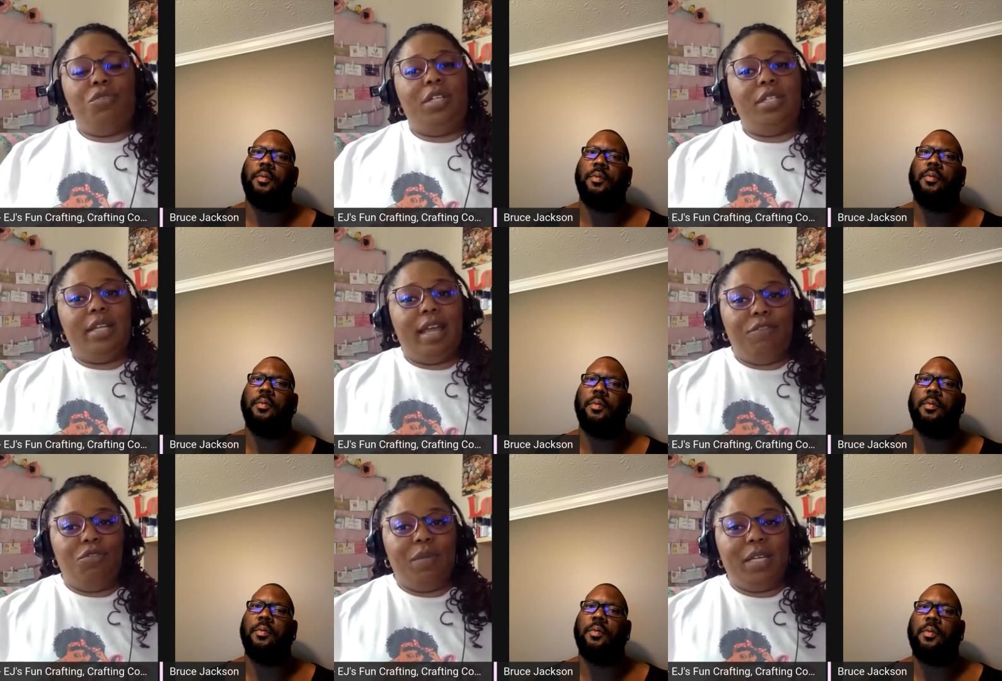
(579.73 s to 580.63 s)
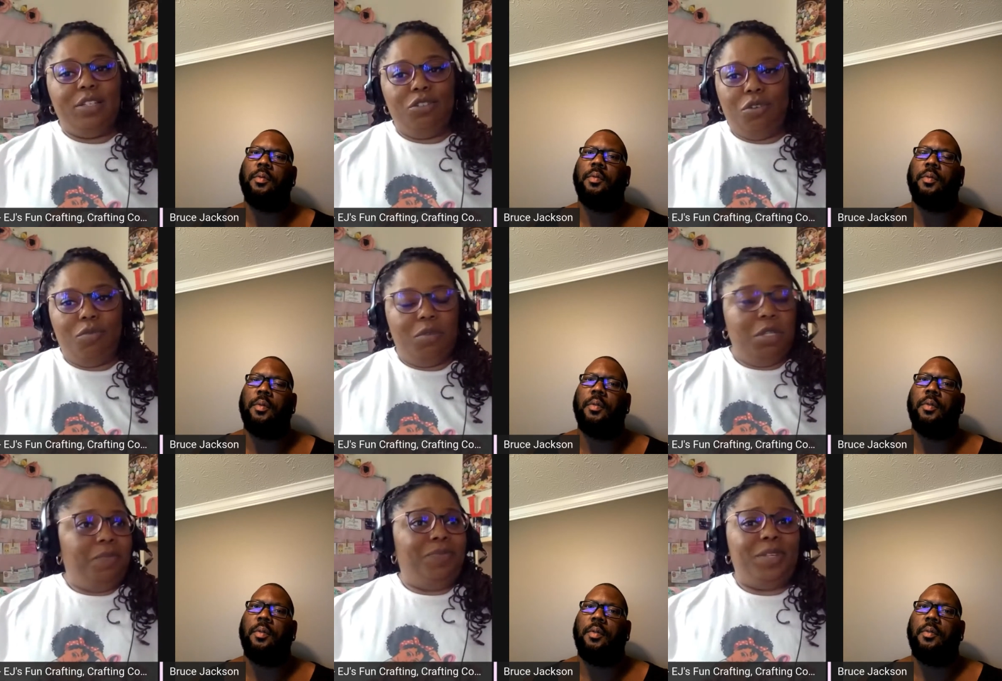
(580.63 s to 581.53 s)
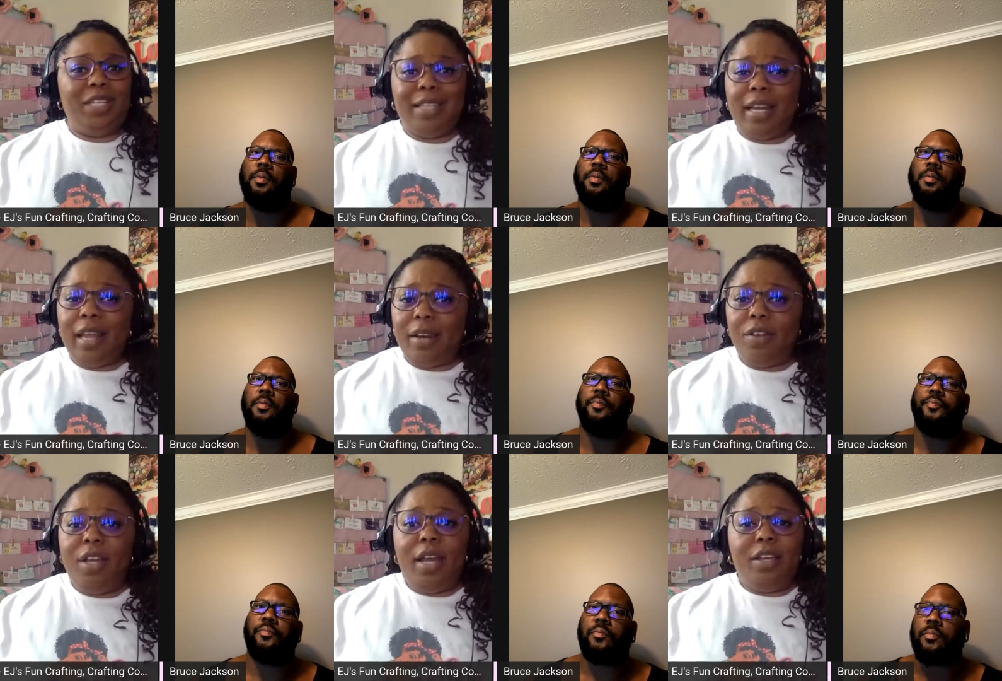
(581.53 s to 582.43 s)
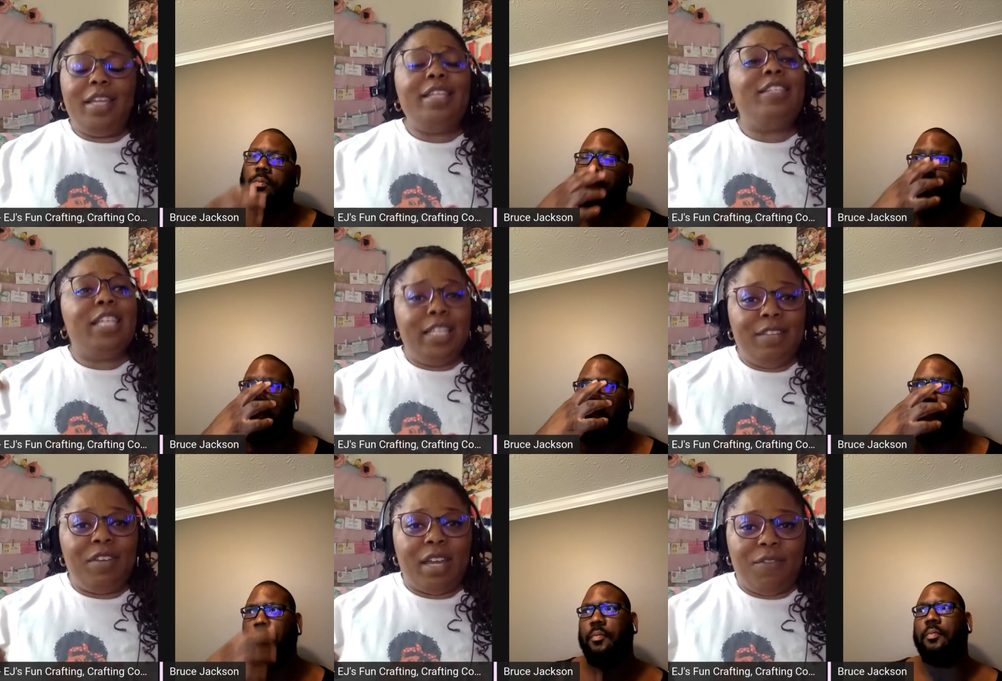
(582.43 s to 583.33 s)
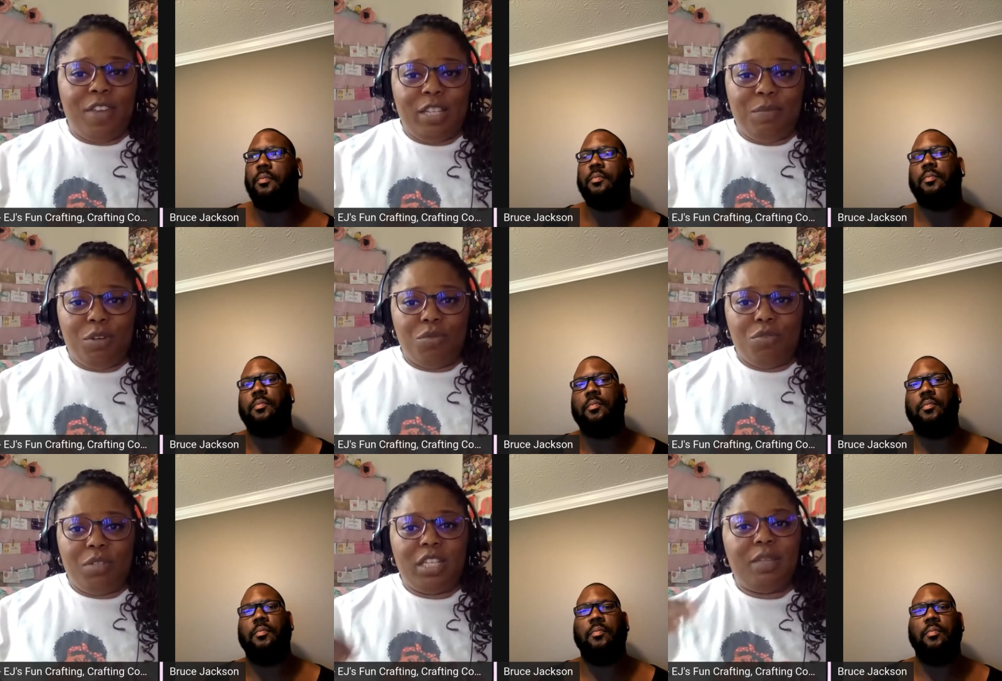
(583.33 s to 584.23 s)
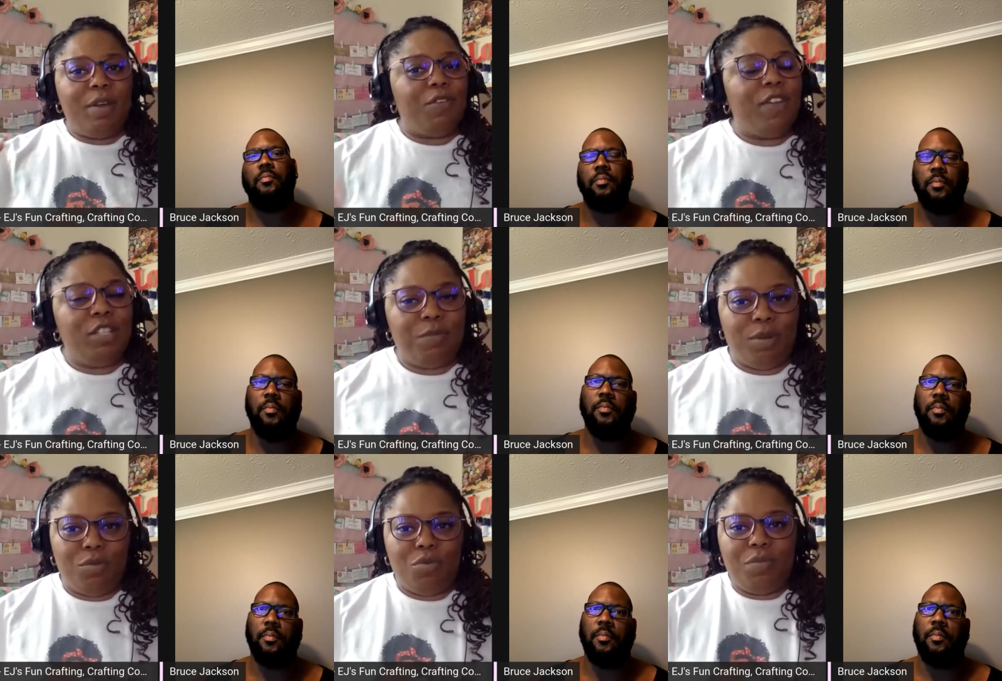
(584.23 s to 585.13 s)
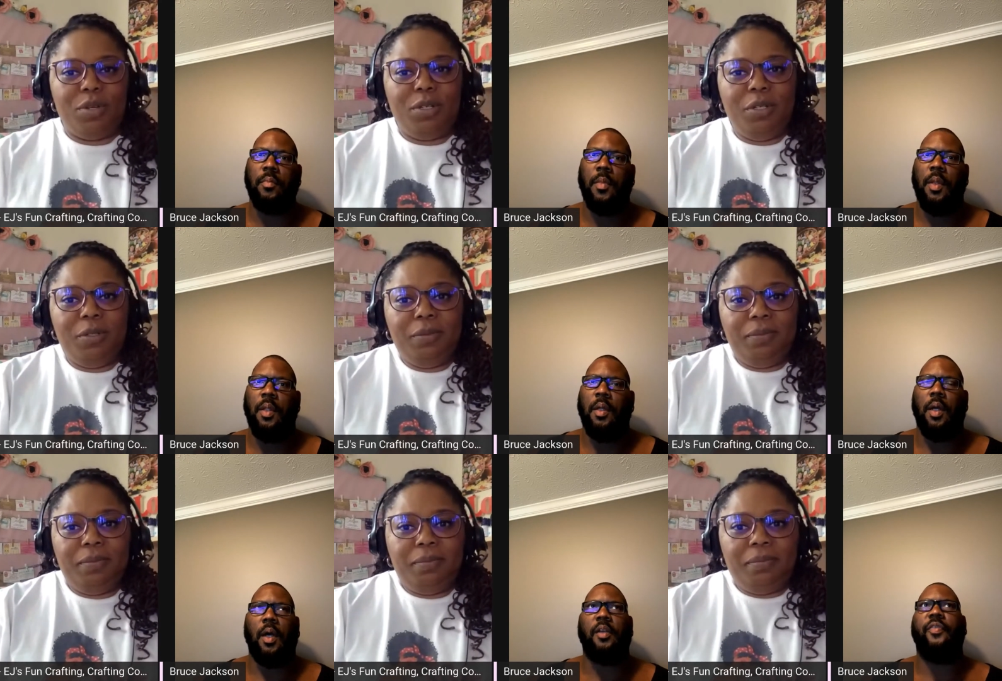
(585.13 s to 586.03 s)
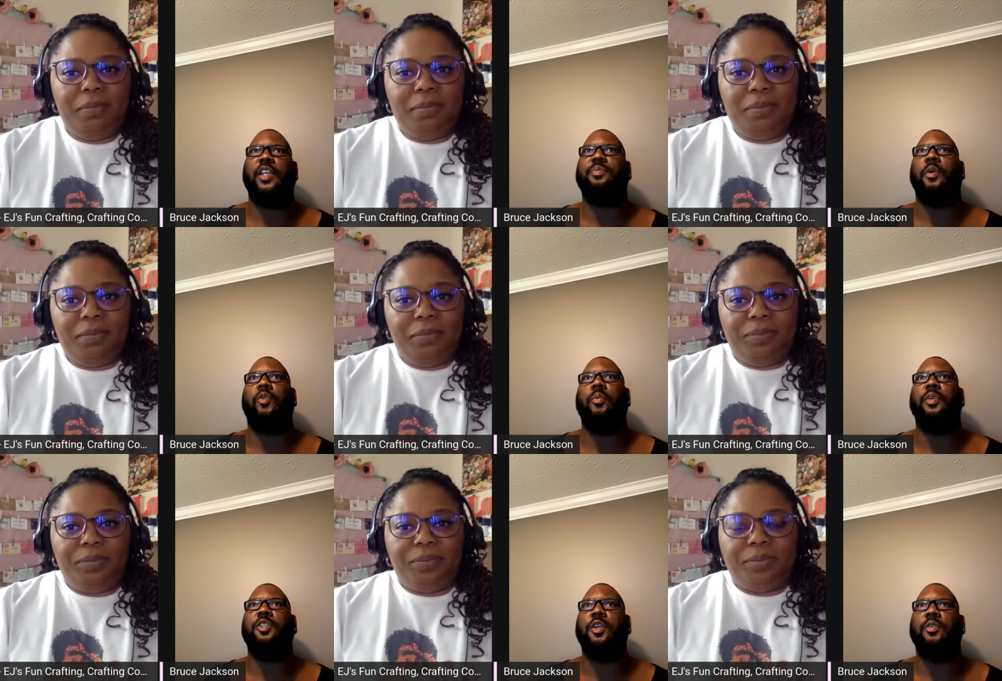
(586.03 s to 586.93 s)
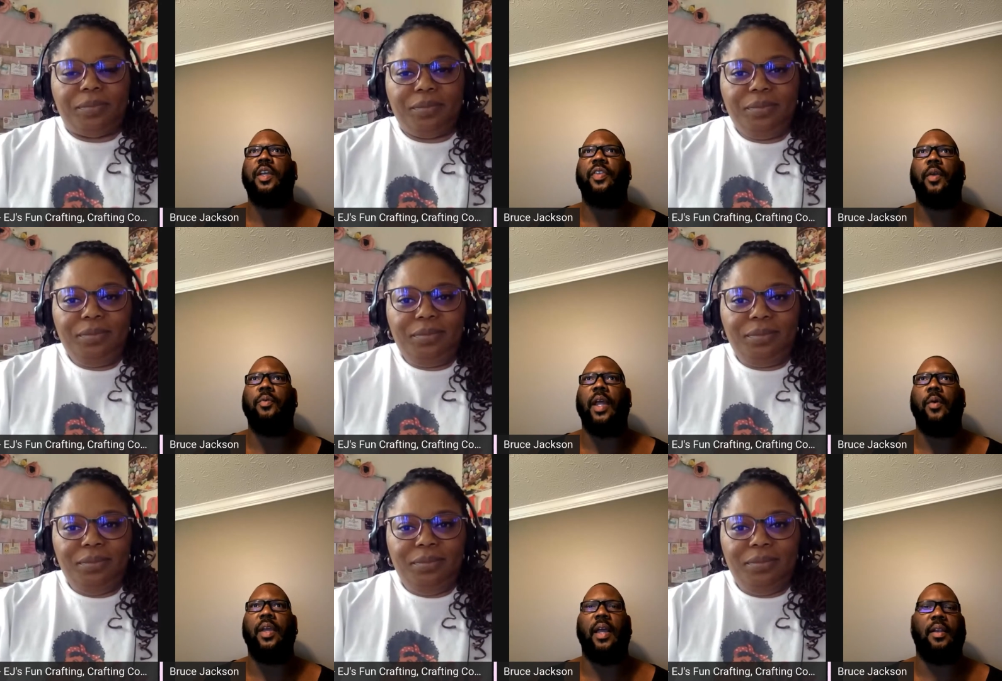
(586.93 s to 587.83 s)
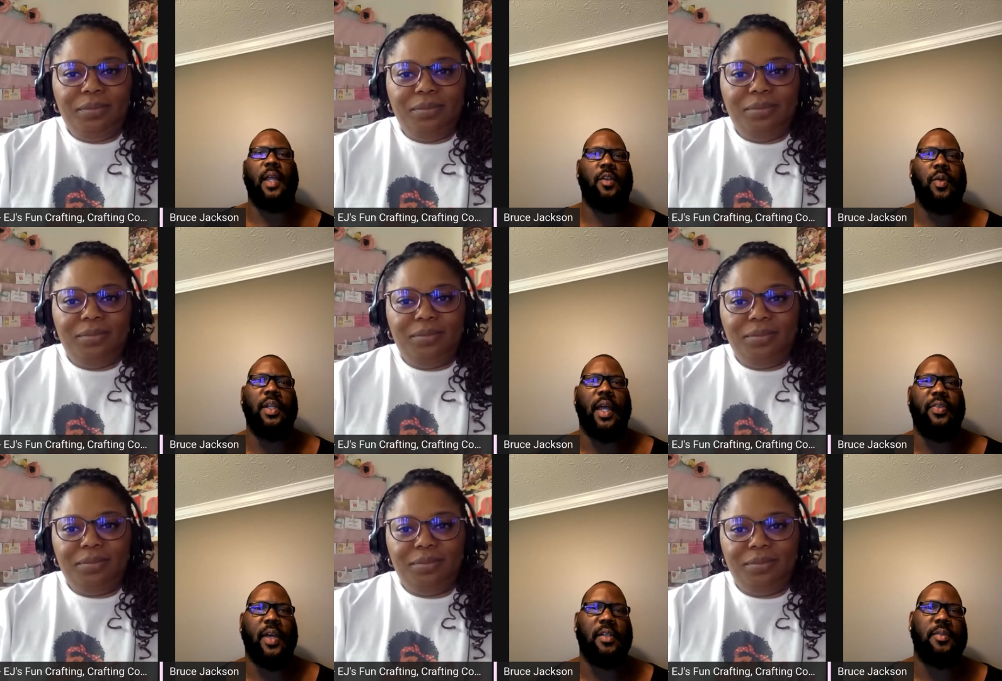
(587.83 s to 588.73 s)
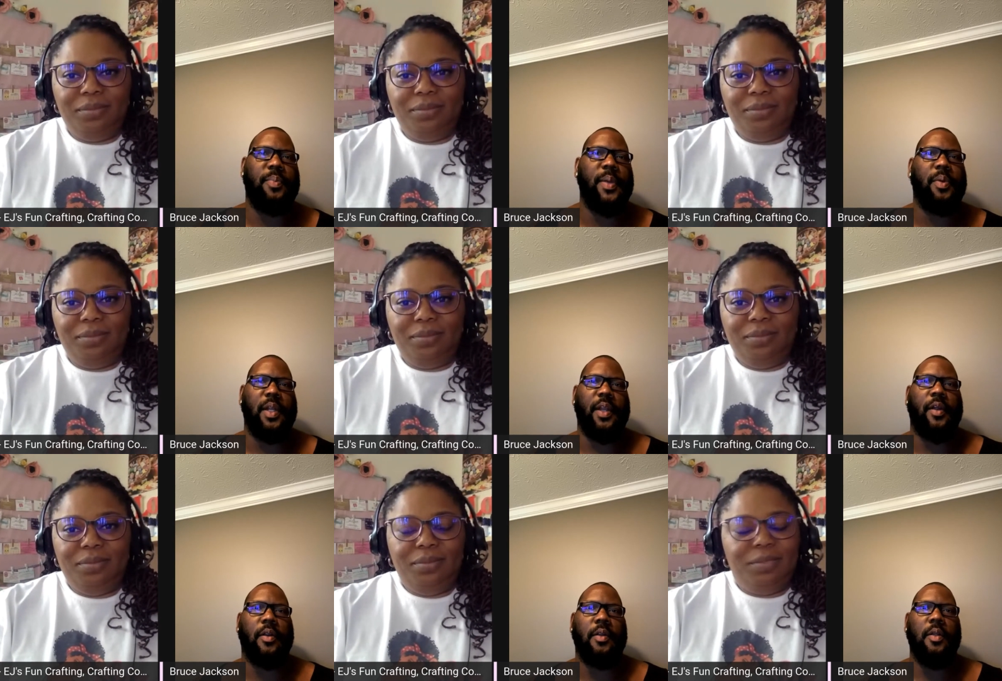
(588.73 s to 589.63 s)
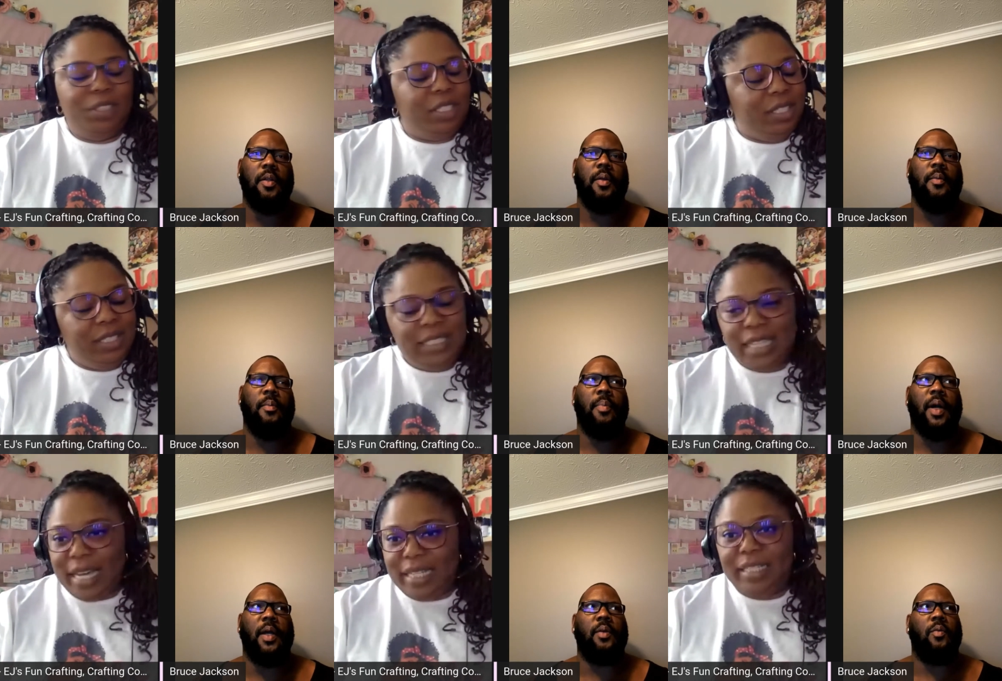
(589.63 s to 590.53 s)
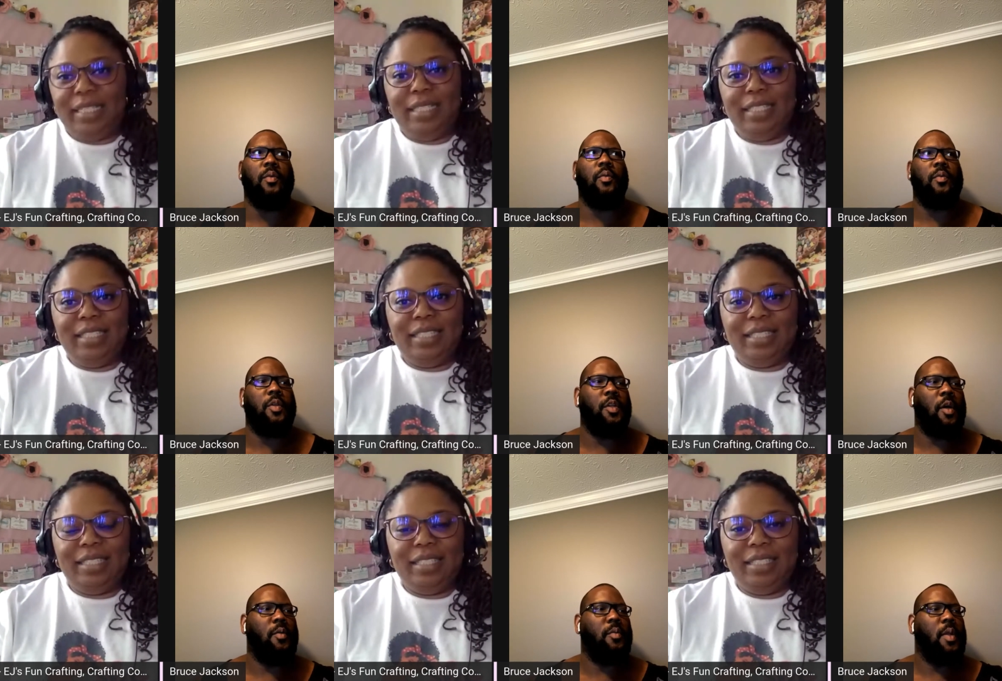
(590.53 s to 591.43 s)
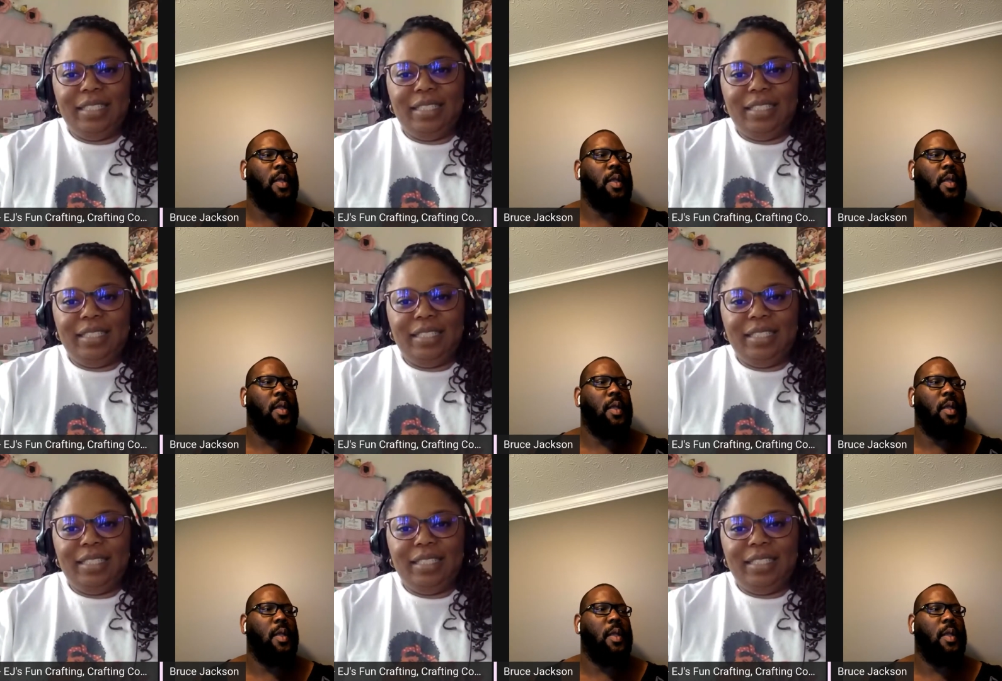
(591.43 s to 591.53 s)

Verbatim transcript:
Speaker 1: doesn't have to because, you know, he's got a lot of, he's, he's even got a Facebook group. Tell us about your Facebook group.
Speaker 2: Oh, the Facebook group is huge. I think now we got like 29,000 people in there. Yikes. But, you know,